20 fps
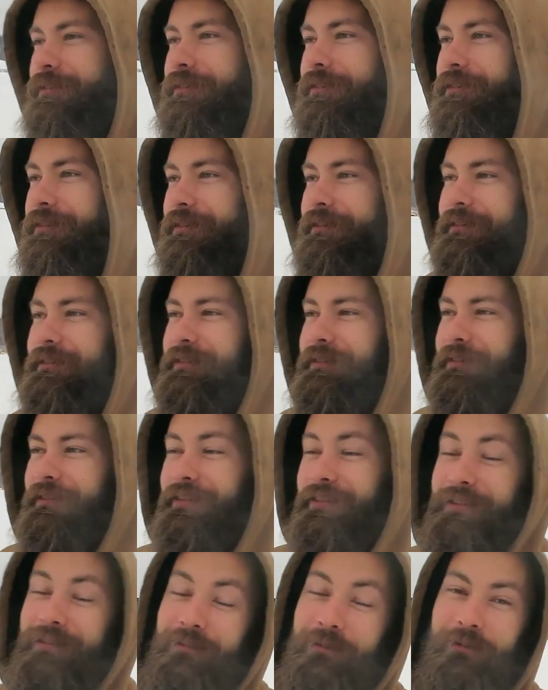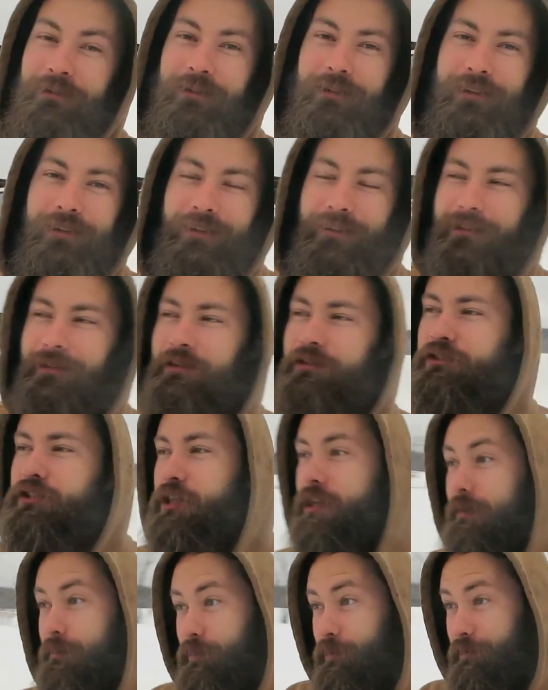could be. No, we'll see.
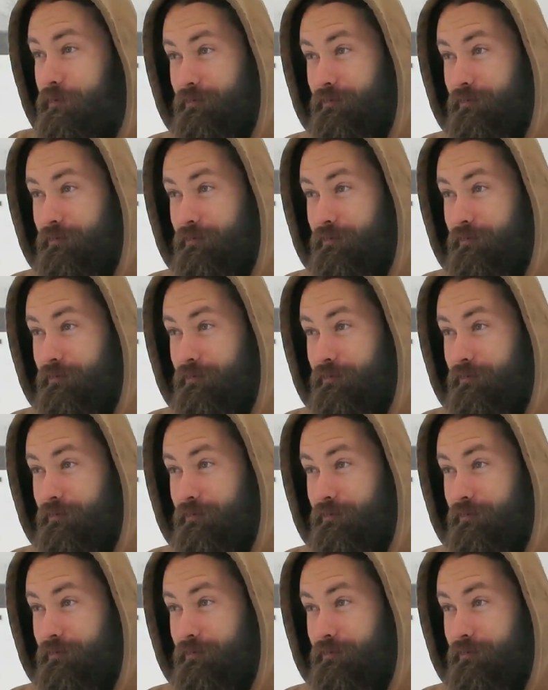Cheap.